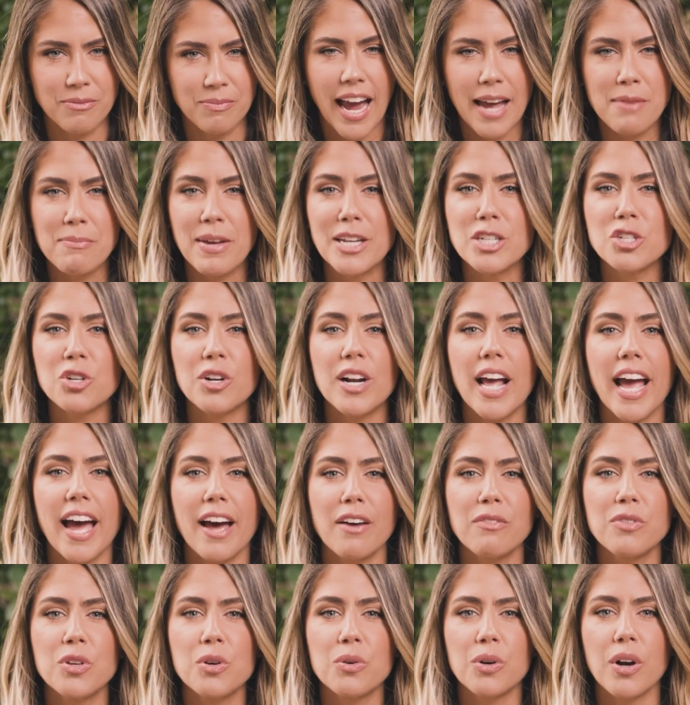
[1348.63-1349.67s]
And make sure to have
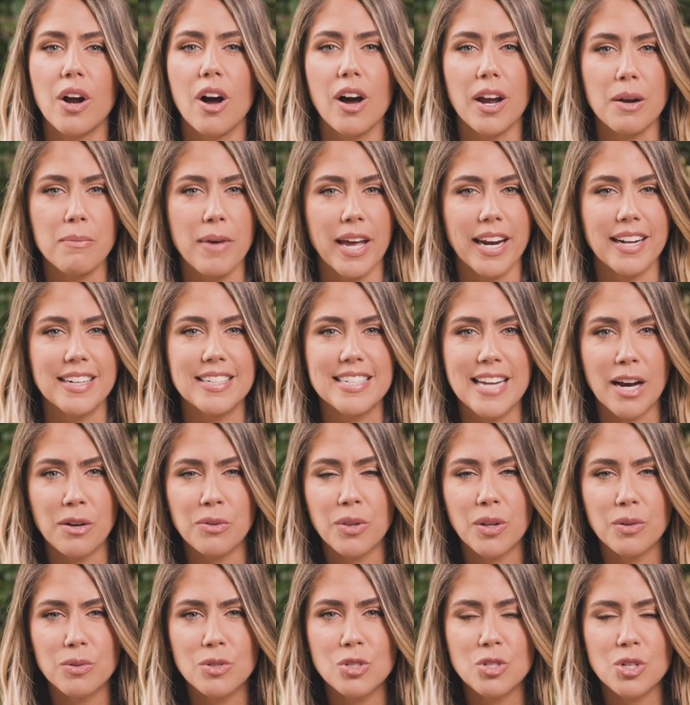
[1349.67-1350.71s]
your automatic
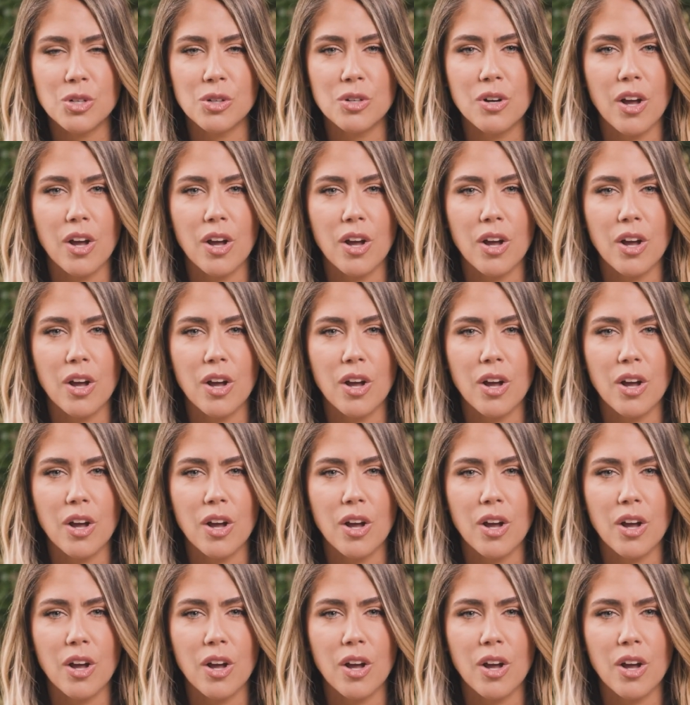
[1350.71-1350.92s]
downloads turned